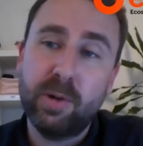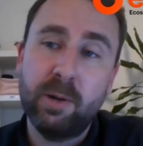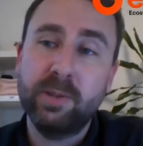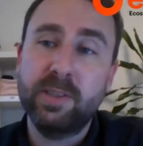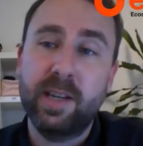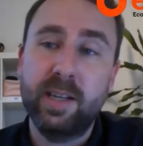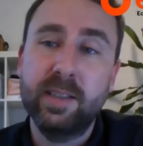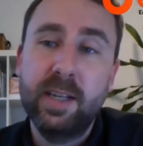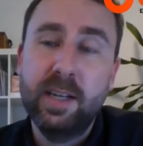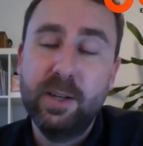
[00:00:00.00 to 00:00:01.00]
outside
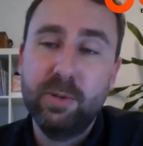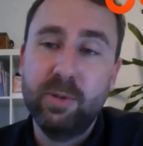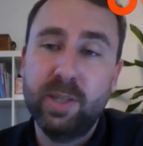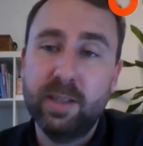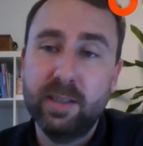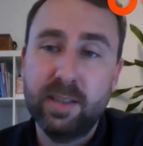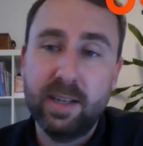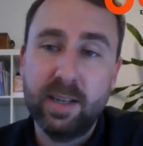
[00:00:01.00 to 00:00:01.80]
to then